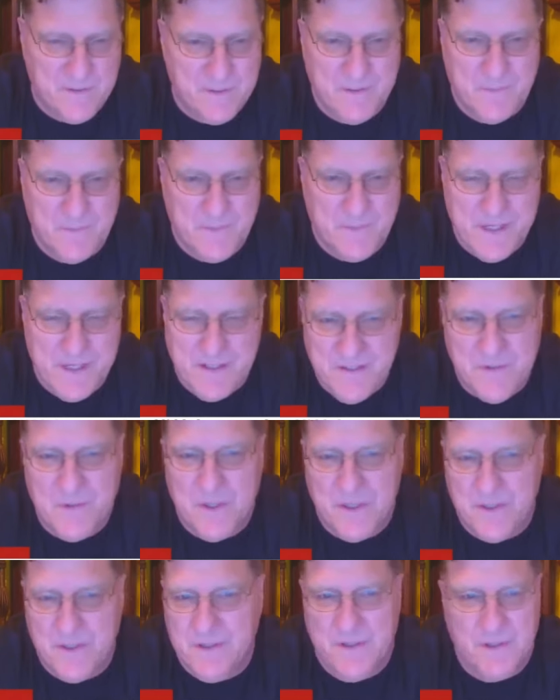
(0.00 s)
What he's
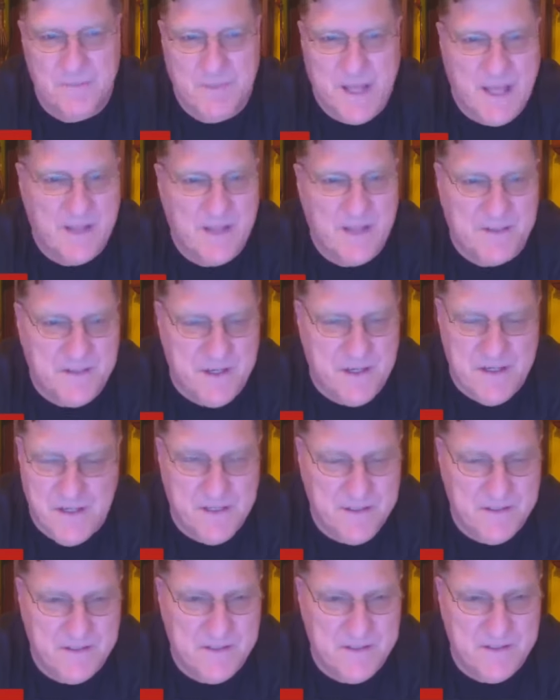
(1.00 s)
doing to the
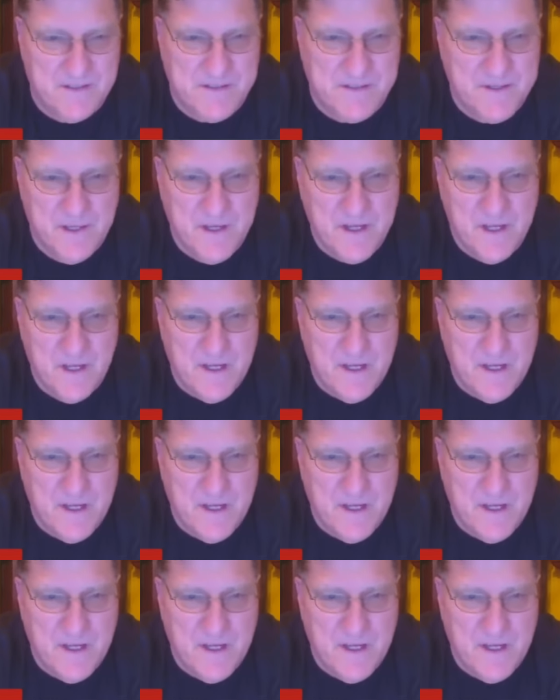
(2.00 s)
Palestinians is